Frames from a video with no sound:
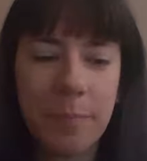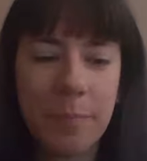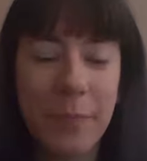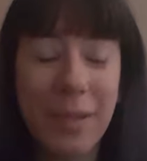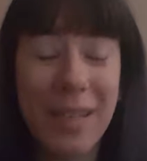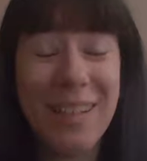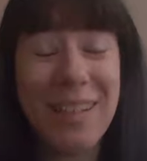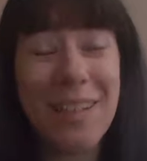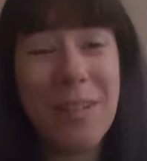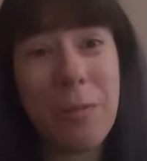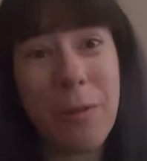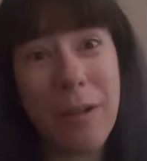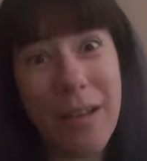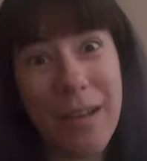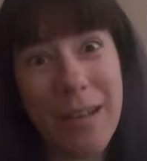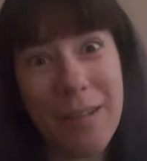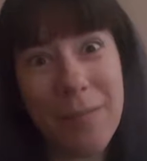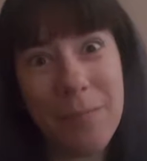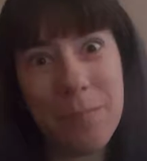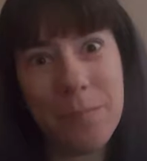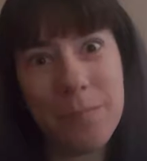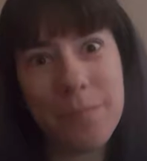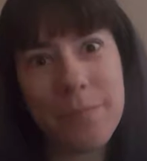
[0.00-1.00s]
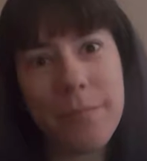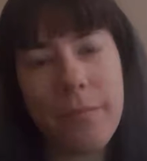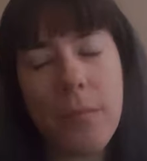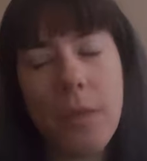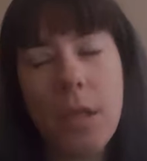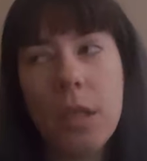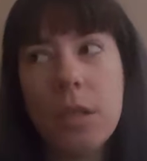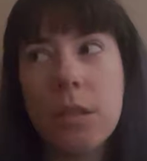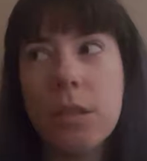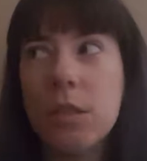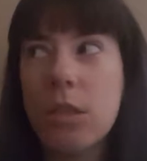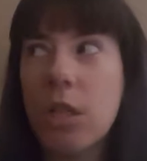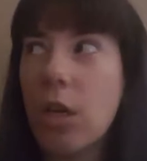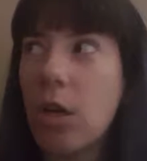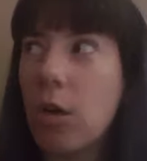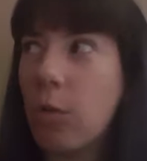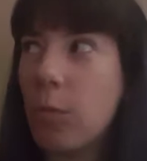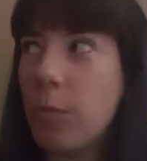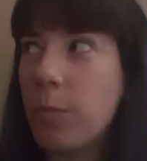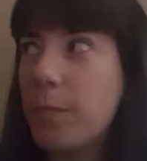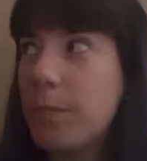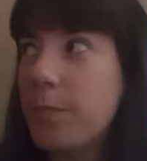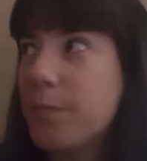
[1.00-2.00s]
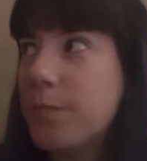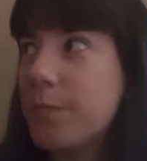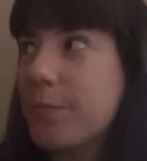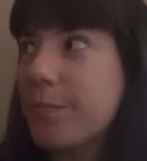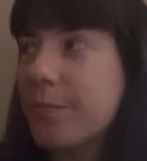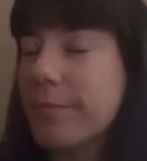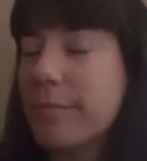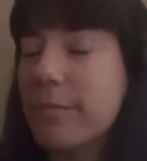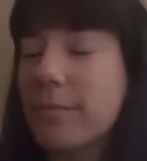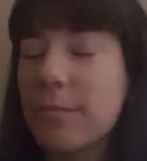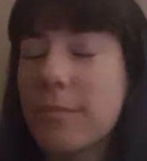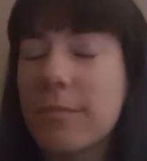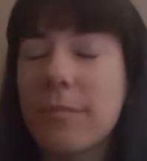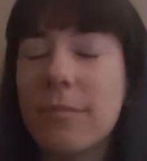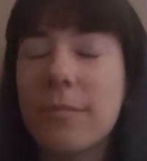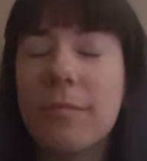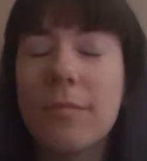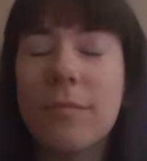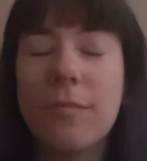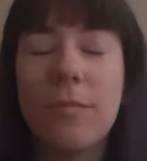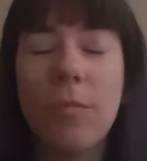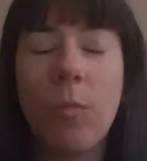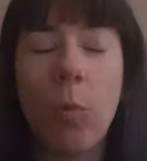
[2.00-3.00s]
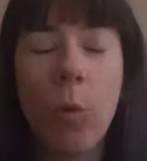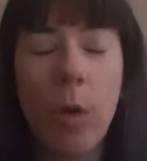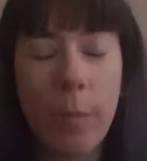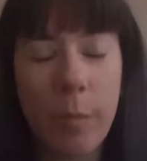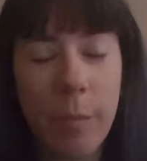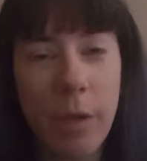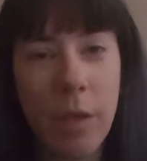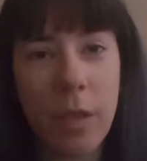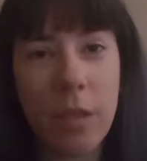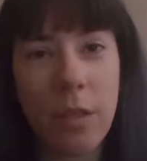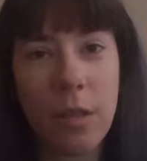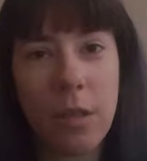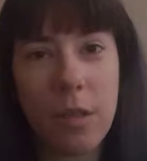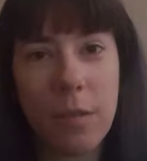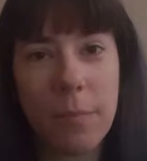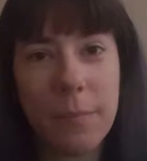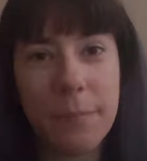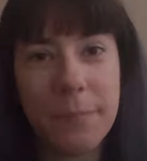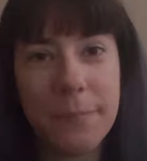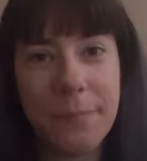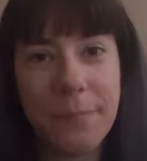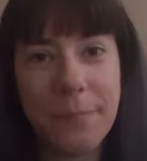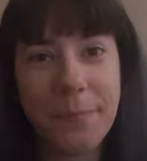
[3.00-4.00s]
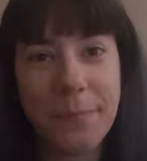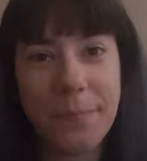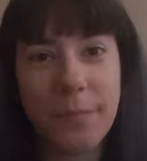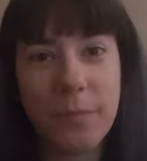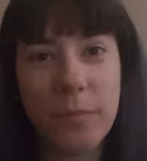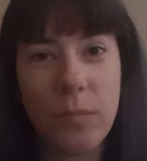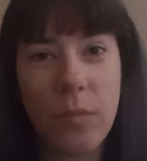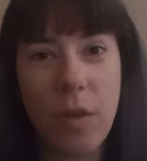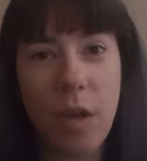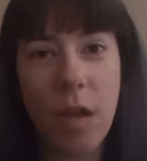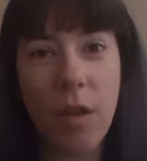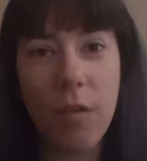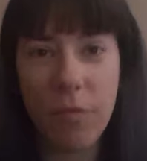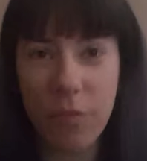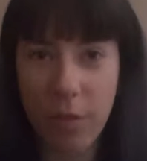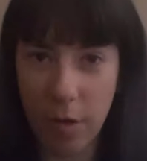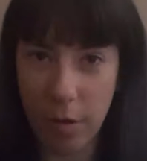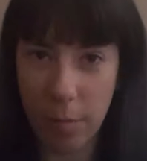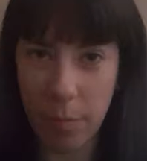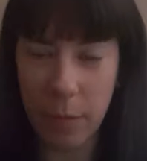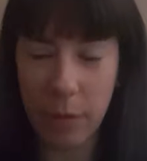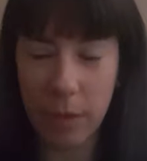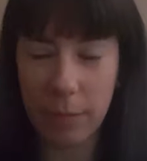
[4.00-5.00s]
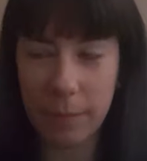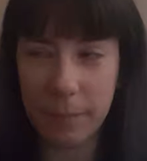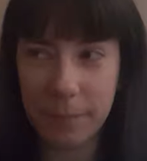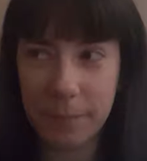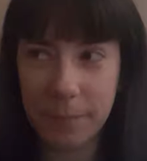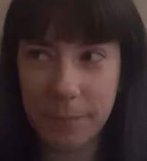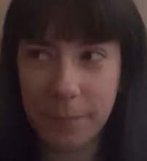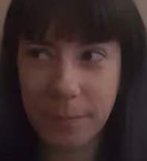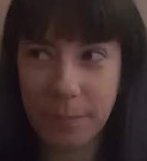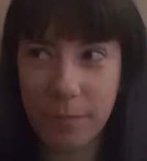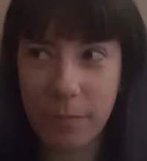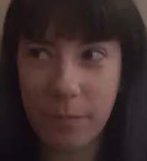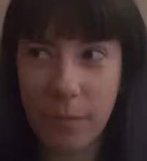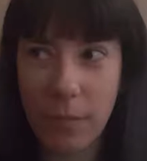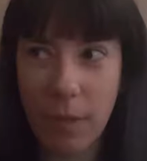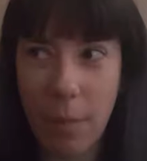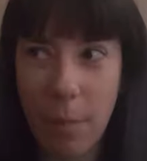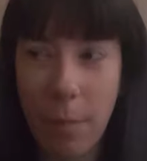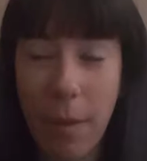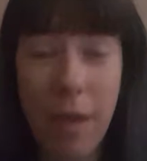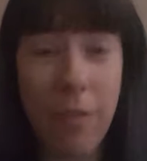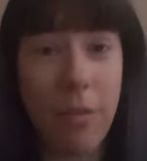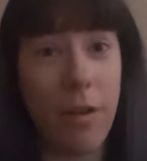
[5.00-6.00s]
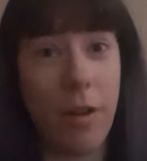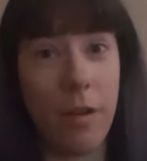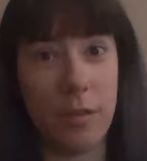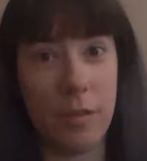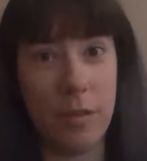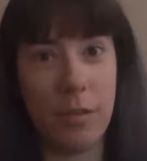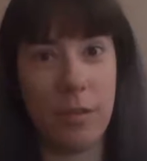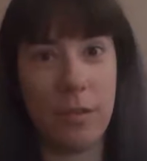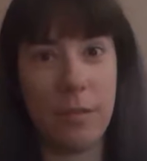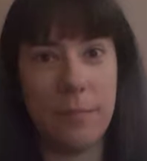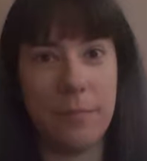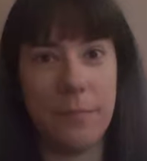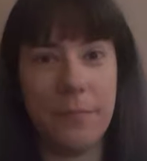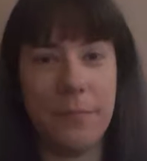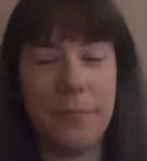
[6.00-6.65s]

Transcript: Anyway, so 1 month of therapy. My thoughts.